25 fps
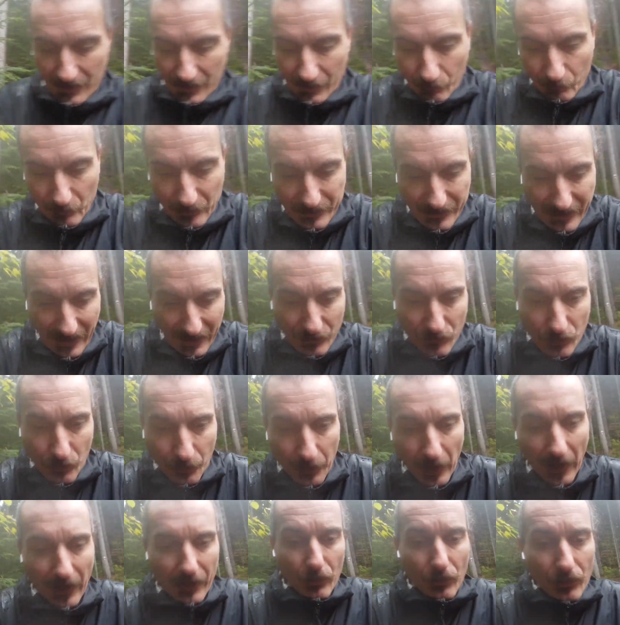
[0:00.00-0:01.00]
We tend to
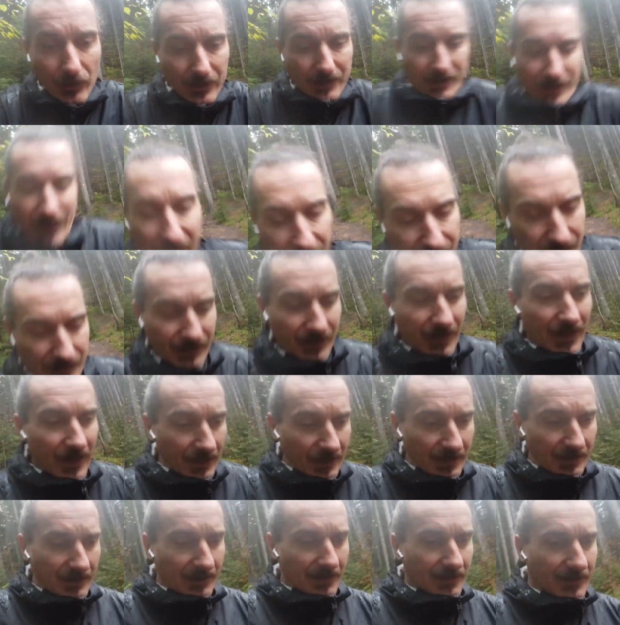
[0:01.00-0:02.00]
prioritize
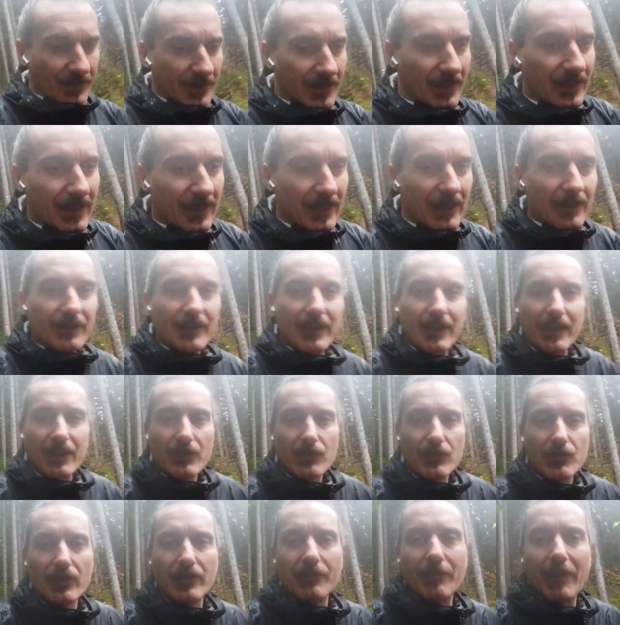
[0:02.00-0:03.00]
things that
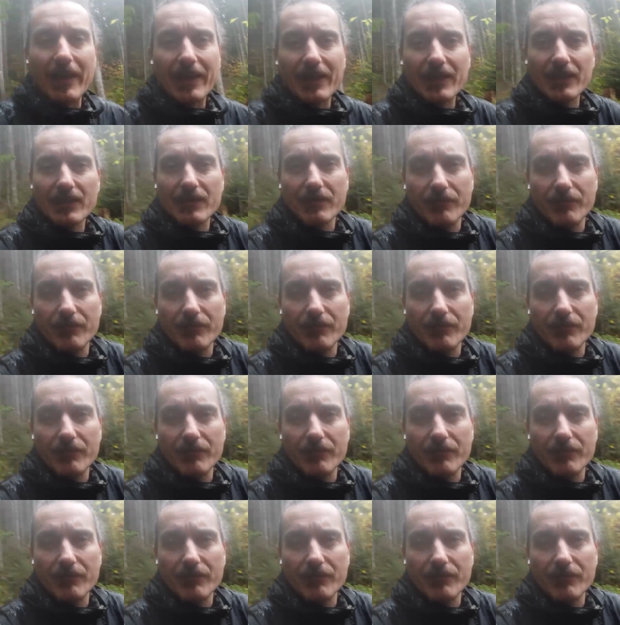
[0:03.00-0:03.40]
actually make us